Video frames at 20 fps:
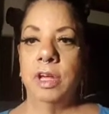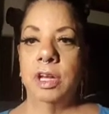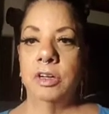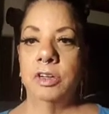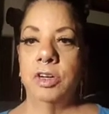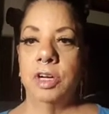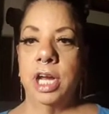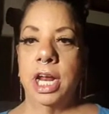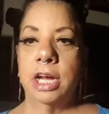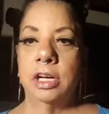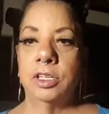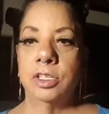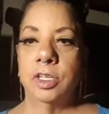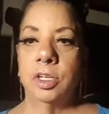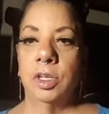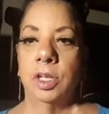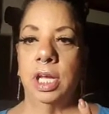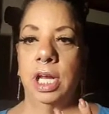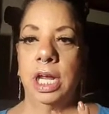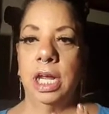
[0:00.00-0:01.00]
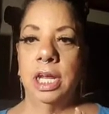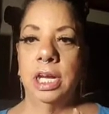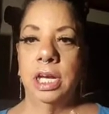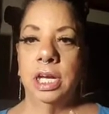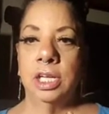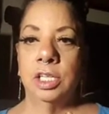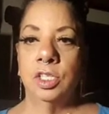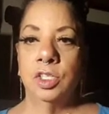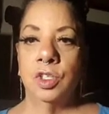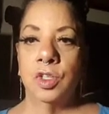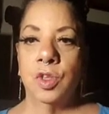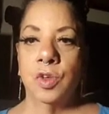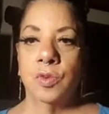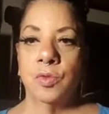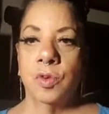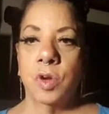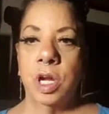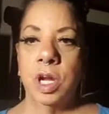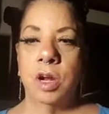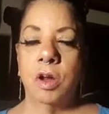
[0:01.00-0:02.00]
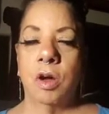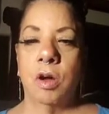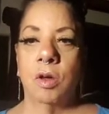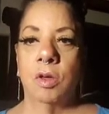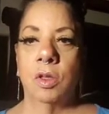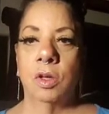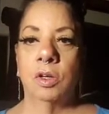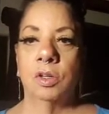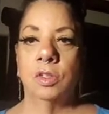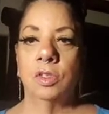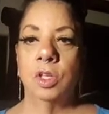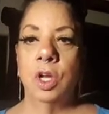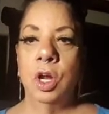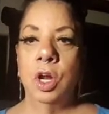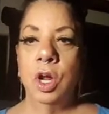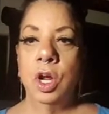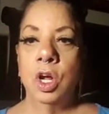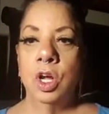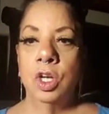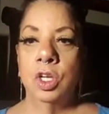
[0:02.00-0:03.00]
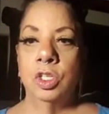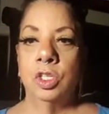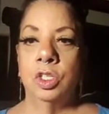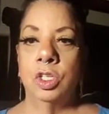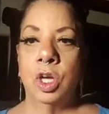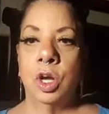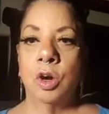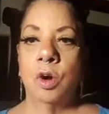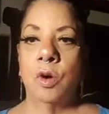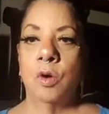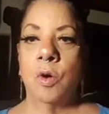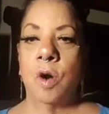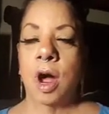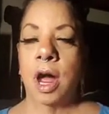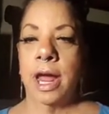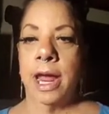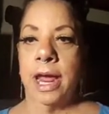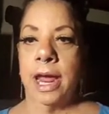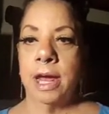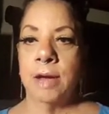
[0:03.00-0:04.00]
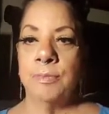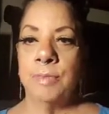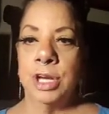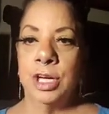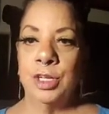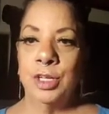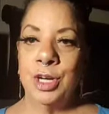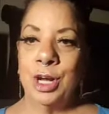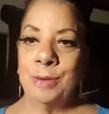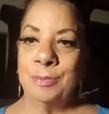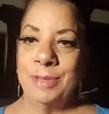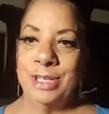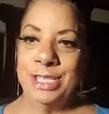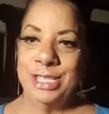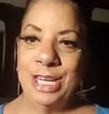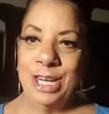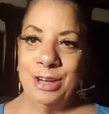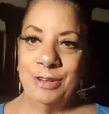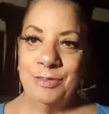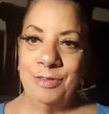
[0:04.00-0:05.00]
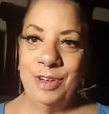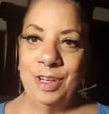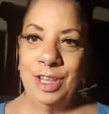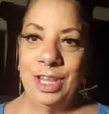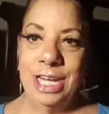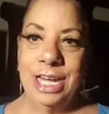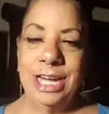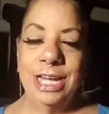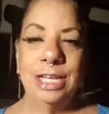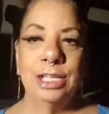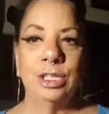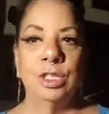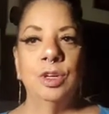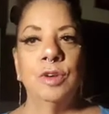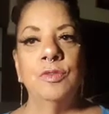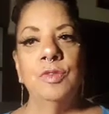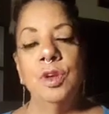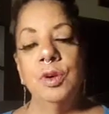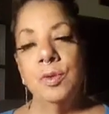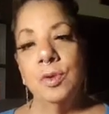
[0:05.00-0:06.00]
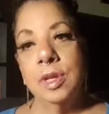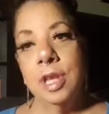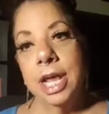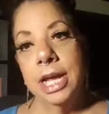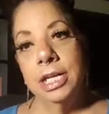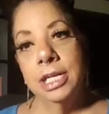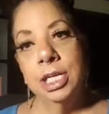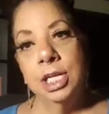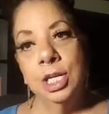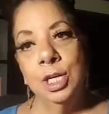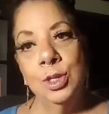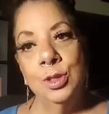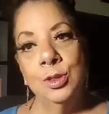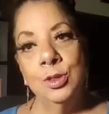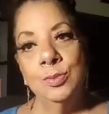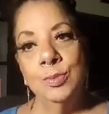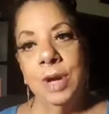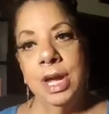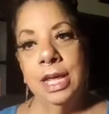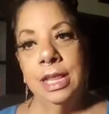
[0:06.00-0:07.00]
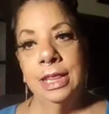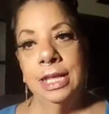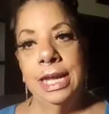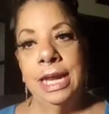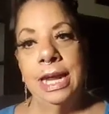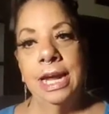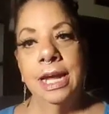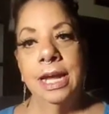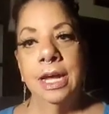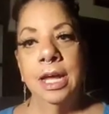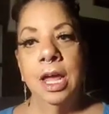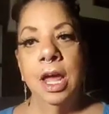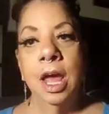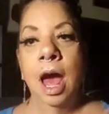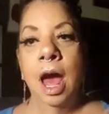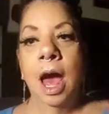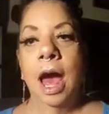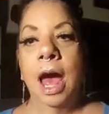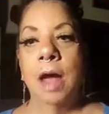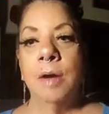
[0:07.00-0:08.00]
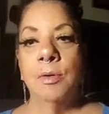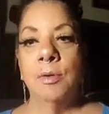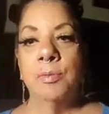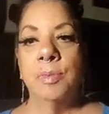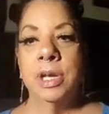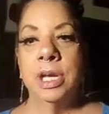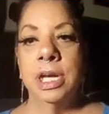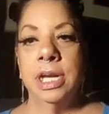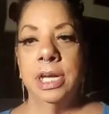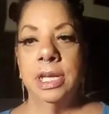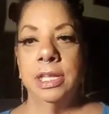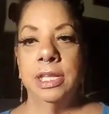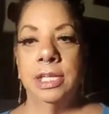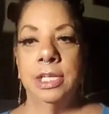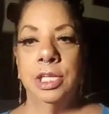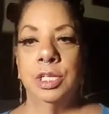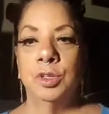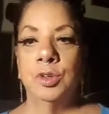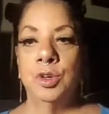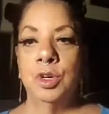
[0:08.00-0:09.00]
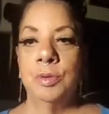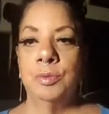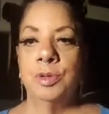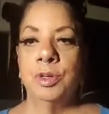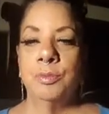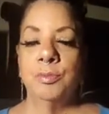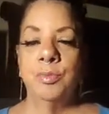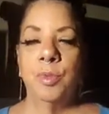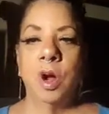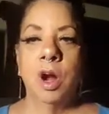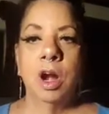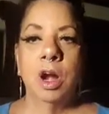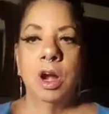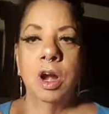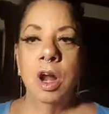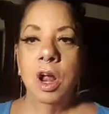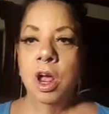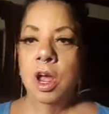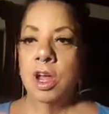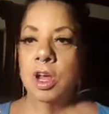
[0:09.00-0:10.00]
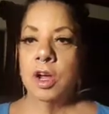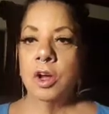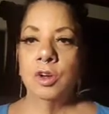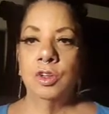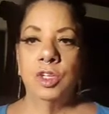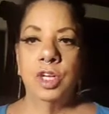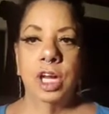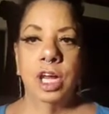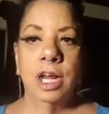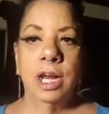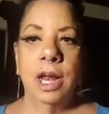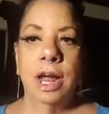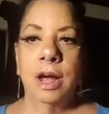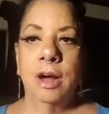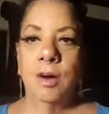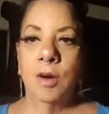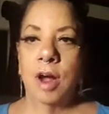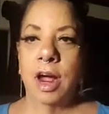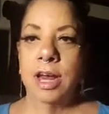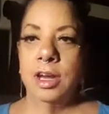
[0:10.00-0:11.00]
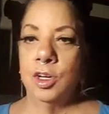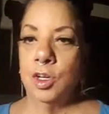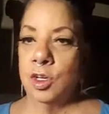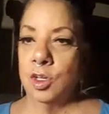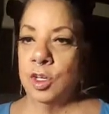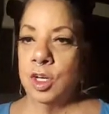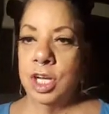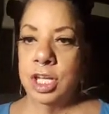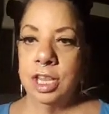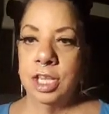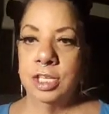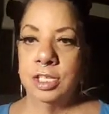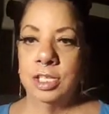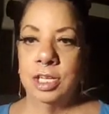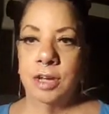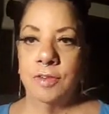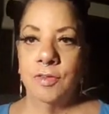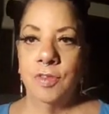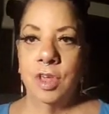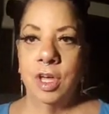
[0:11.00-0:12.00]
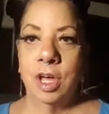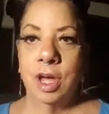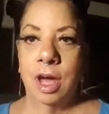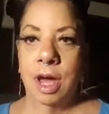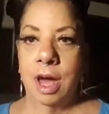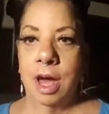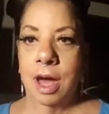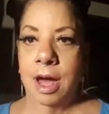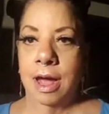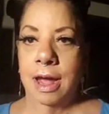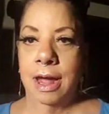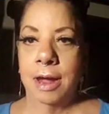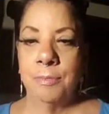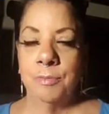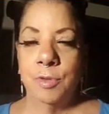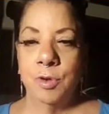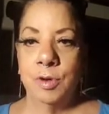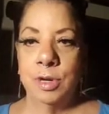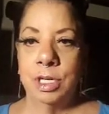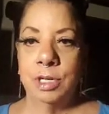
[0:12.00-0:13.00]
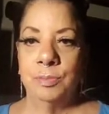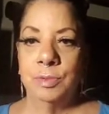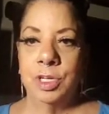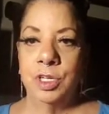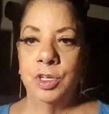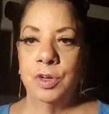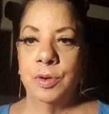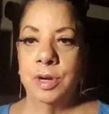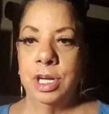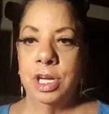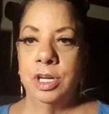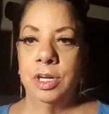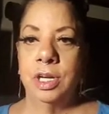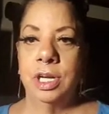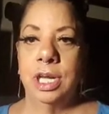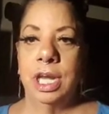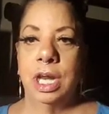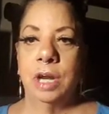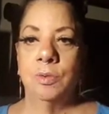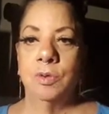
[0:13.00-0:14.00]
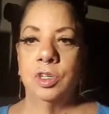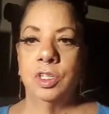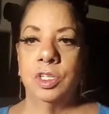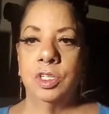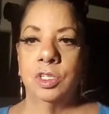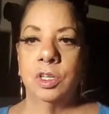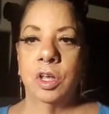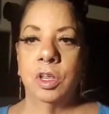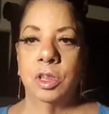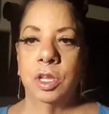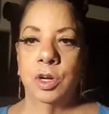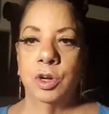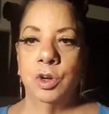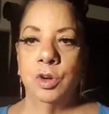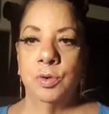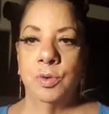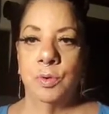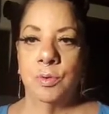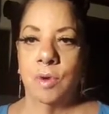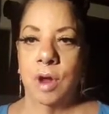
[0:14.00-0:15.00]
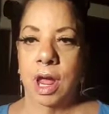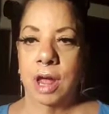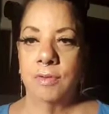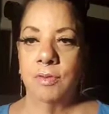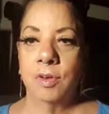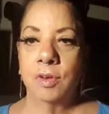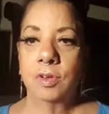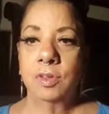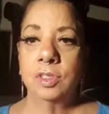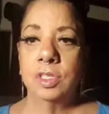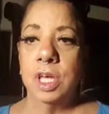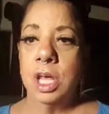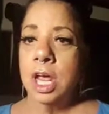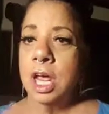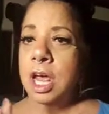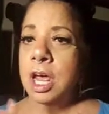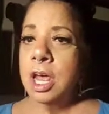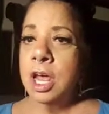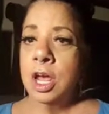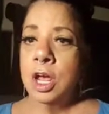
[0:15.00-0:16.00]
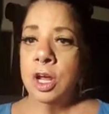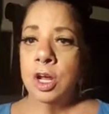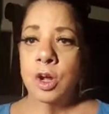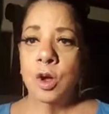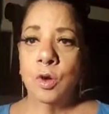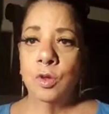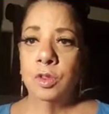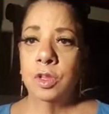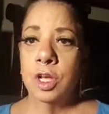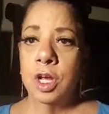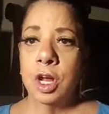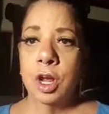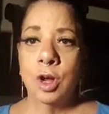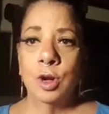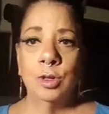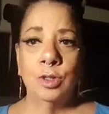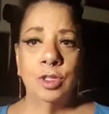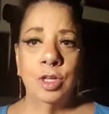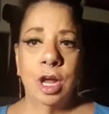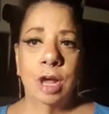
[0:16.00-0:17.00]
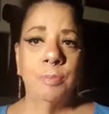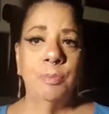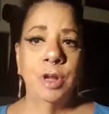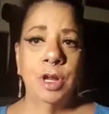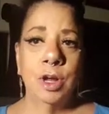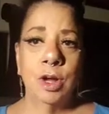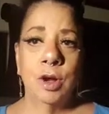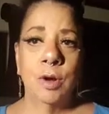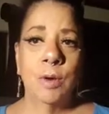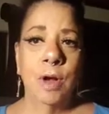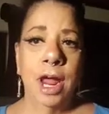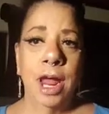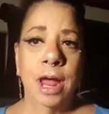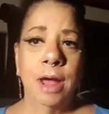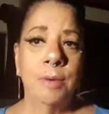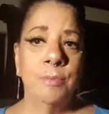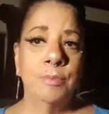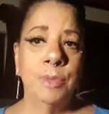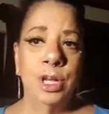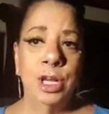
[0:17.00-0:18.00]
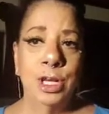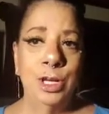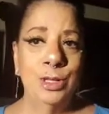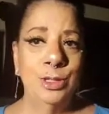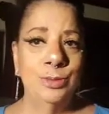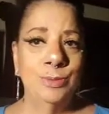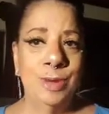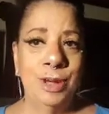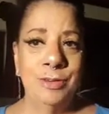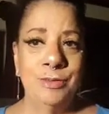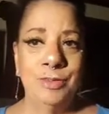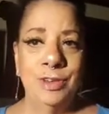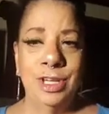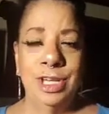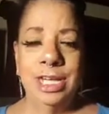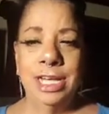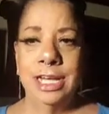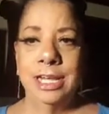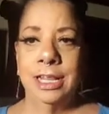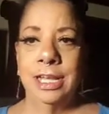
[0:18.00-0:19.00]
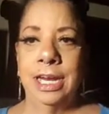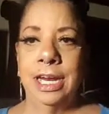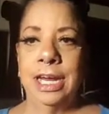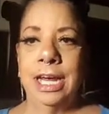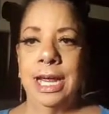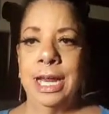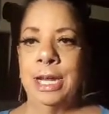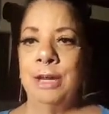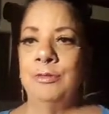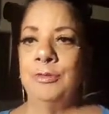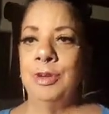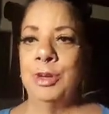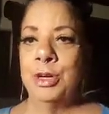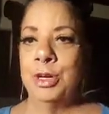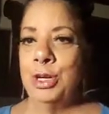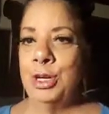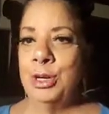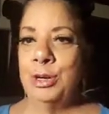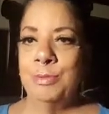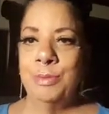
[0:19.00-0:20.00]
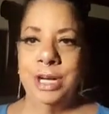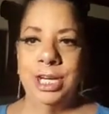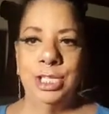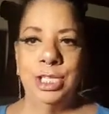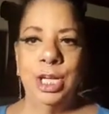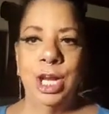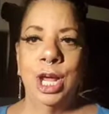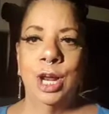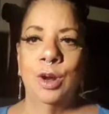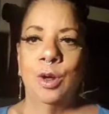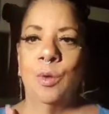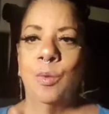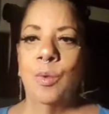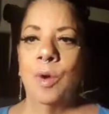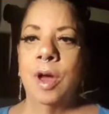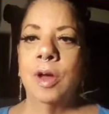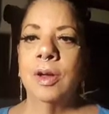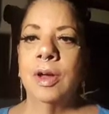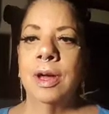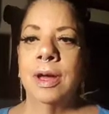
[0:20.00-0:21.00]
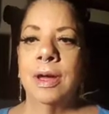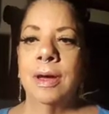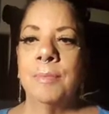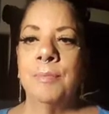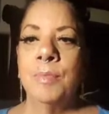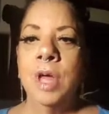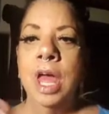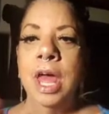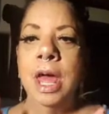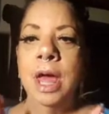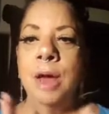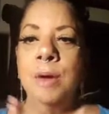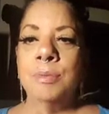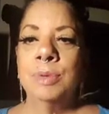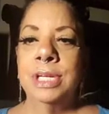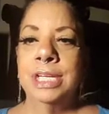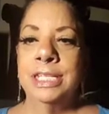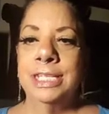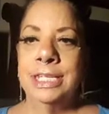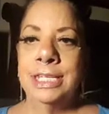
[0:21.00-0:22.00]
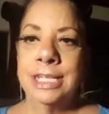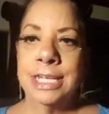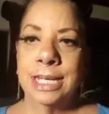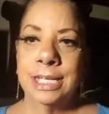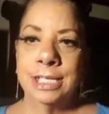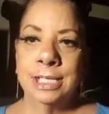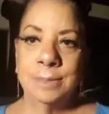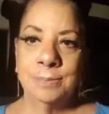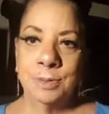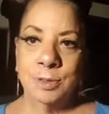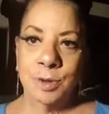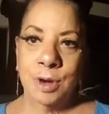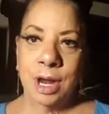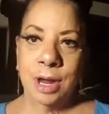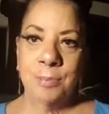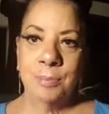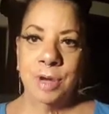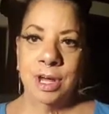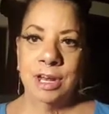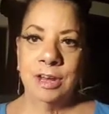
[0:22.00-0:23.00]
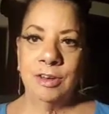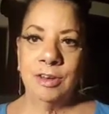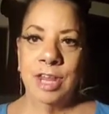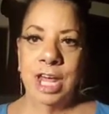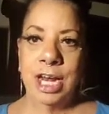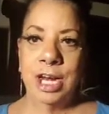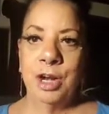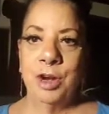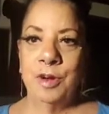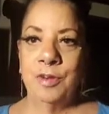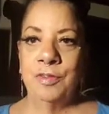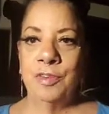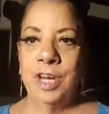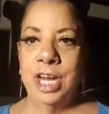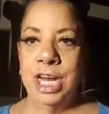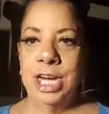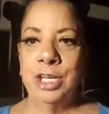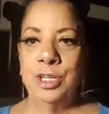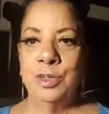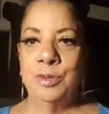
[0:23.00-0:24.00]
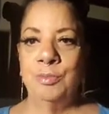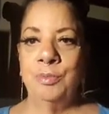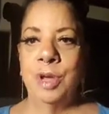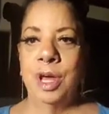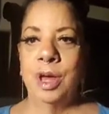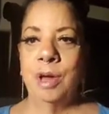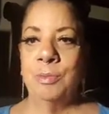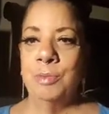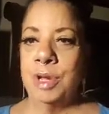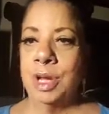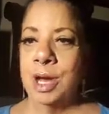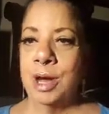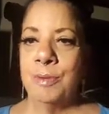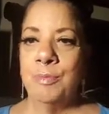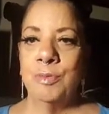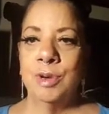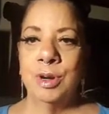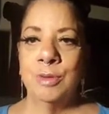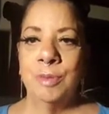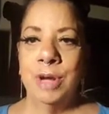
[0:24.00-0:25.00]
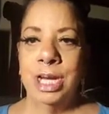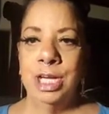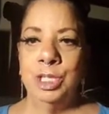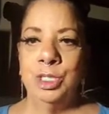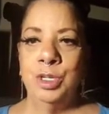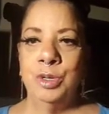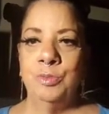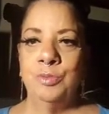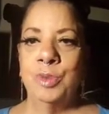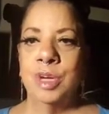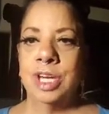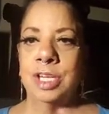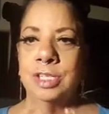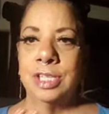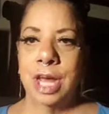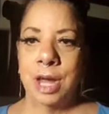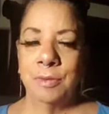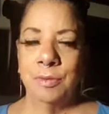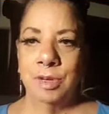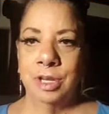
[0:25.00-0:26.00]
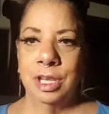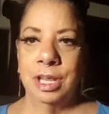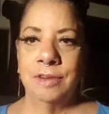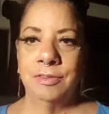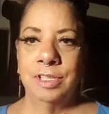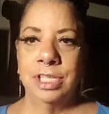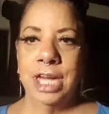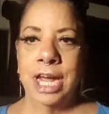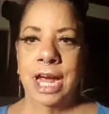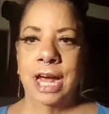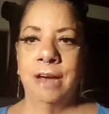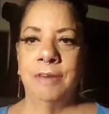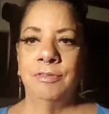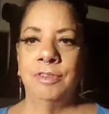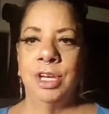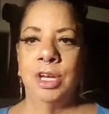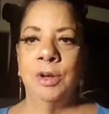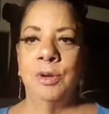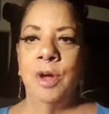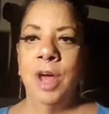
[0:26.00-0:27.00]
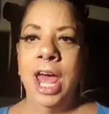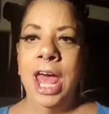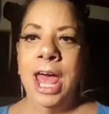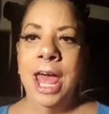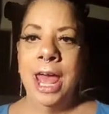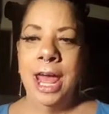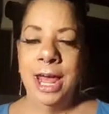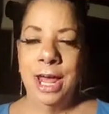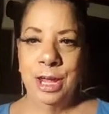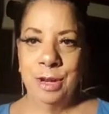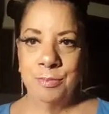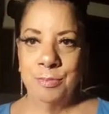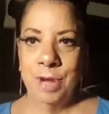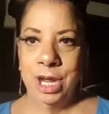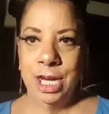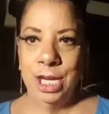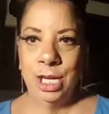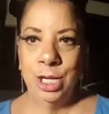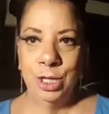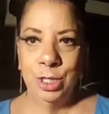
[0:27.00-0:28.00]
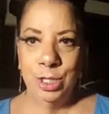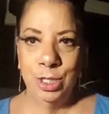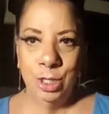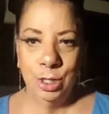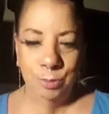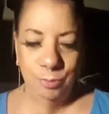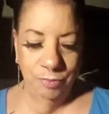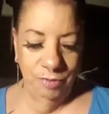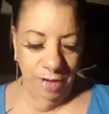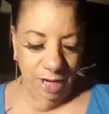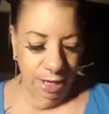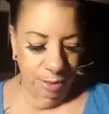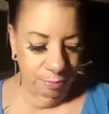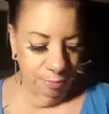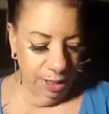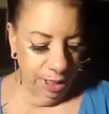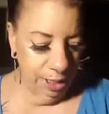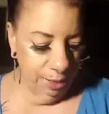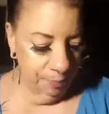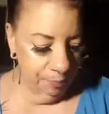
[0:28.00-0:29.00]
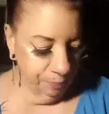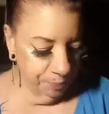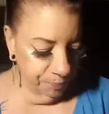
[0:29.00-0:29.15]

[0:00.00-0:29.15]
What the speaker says: Internationally, it is $3. So I am a Shopmissa affiliate. So if you would like to use my link, I will put it in the description bar. Go check it out. Look at the stuff that I'm going to be showing you today, which is on their new arrivals. Go look, go shopping, go ham, but use my affiliate link. And if you're new to my channel, welcome. Please hit that subscribe button, that notification bell. Become one of my June bugs. I would love to have you in my YouTube family.